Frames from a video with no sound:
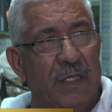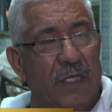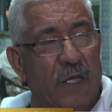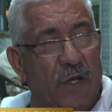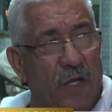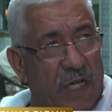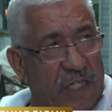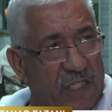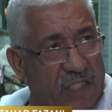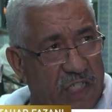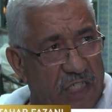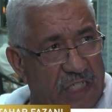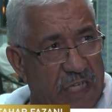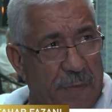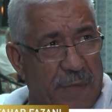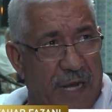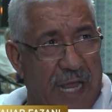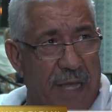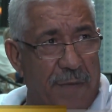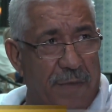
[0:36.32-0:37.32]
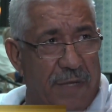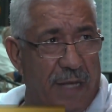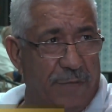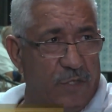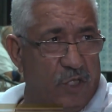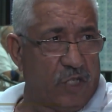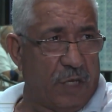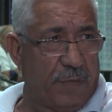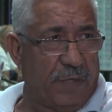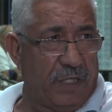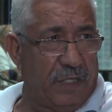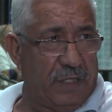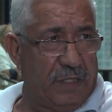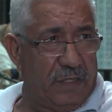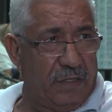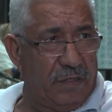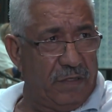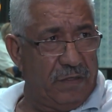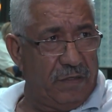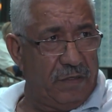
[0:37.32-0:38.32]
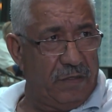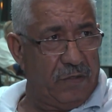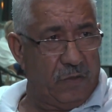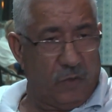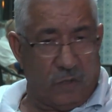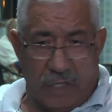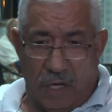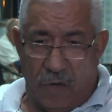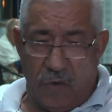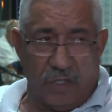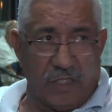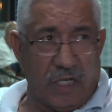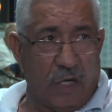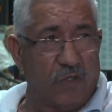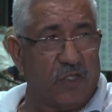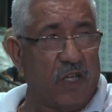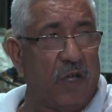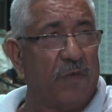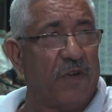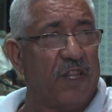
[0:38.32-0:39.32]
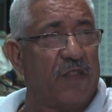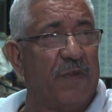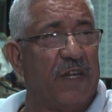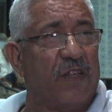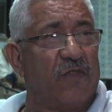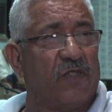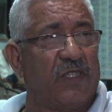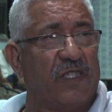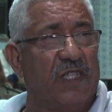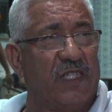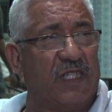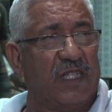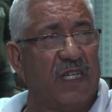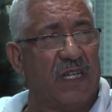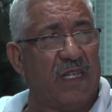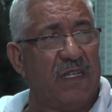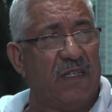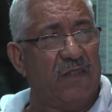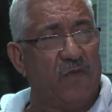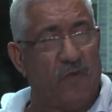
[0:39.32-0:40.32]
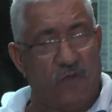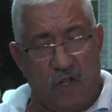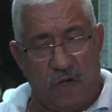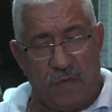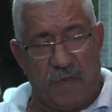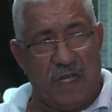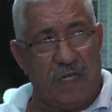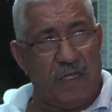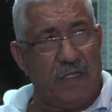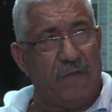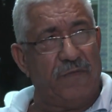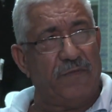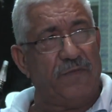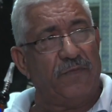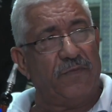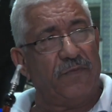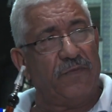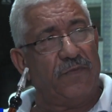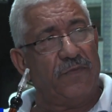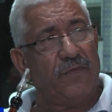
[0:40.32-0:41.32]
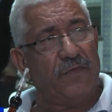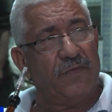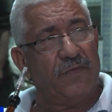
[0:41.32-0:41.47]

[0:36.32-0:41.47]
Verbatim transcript: I do not encourage young people to smoke. I'm smoking for fun. I don't think it hurts.